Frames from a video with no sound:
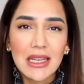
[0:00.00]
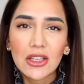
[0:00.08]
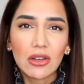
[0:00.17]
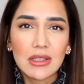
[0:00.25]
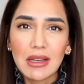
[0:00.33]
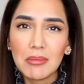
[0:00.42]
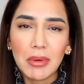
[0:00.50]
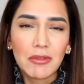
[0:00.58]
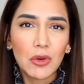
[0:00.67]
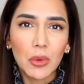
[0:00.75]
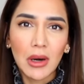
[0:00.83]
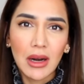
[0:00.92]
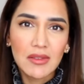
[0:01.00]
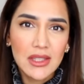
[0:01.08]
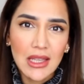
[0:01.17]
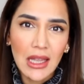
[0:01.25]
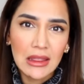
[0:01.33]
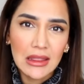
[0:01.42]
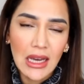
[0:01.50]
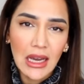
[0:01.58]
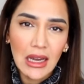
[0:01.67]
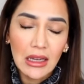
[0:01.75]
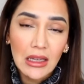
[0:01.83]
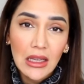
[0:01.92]
made content before where I've said
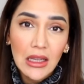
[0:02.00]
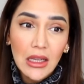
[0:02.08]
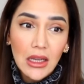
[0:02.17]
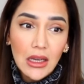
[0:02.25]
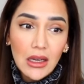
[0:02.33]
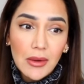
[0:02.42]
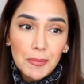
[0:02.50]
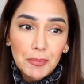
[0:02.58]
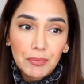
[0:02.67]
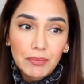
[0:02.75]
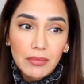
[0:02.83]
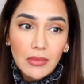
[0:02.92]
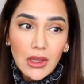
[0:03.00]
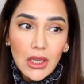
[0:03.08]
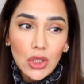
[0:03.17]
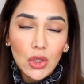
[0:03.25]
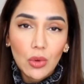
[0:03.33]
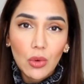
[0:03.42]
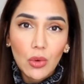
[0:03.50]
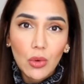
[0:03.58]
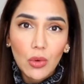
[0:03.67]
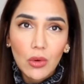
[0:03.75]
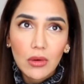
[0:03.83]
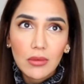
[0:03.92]
that
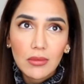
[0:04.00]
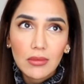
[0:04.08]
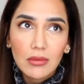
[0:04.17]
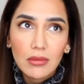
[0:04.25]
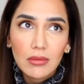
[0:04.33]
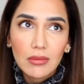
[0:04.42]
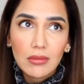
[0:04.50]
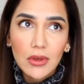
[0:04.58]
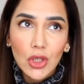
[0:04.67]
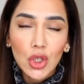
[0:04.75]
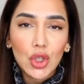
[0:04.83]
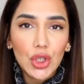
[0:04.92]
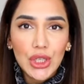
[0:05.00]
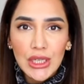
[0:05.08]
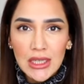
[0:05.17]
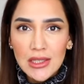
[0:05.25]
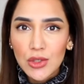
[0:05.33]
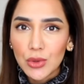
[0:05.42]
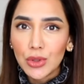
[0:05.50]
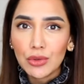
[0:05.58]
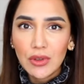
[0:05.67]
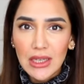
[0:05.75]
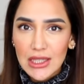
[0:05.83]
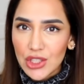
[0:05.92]
your goodness or
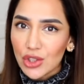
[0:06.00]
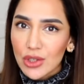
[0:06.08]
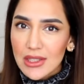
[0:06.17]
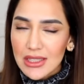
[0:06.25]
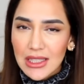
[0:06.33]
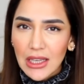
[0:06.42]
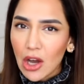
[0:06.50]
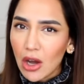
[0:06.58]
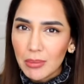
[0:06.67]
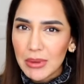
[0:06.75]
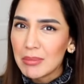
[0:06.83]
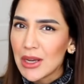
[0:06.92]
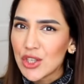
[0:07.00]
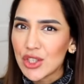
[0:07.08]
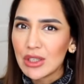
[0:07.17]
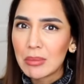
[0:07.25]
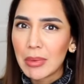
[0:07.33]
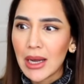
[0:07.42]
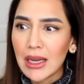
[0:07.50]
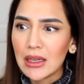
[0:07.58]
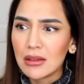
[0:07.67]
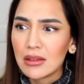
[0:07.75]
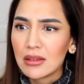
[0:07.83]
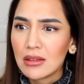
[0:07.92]
your religiosity can't be measured
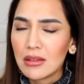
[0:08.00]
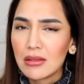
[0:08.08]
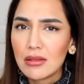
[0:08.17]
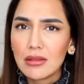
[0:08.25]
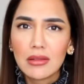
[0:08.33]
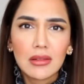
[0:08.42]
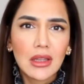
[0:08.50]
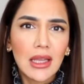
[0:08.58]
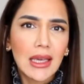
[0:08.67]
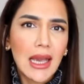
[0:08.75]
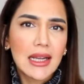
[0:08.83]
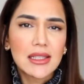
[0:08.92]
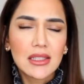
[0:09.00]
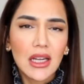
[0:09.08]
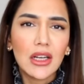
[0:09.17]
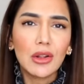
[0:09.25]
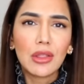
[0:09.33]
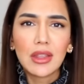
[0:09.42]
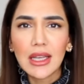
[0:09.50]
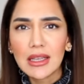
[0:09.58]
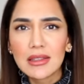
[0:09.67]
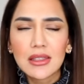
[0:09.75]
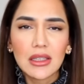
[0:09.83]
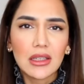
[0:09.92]
by like external
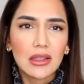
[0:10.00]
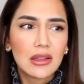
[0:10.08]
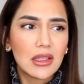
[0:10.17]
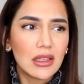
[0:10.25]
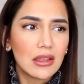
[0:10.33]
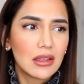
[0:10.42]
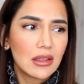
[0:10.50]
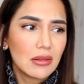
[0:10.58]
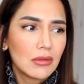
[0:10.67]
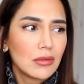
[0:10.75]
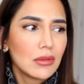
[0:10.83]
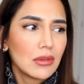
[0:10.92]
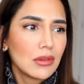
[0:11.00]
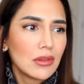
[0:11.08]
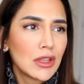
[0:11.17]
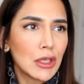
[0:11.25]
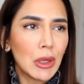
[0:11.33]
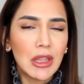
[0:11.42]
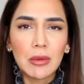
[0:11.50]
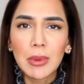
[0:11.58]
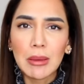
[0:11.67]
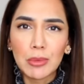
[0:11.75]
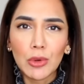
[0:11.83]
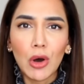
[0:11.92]
things that that that other
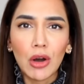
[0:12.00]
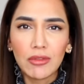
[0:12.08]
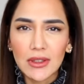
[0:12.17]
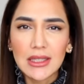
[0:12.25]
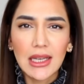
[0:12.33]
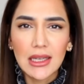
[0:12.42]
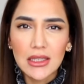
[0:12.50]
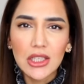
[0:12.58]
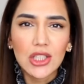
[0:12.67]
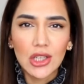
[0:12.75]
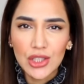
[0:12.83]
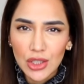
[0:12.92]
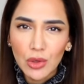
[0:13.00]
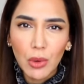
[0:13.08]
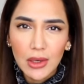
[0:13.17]
people often tend to judge and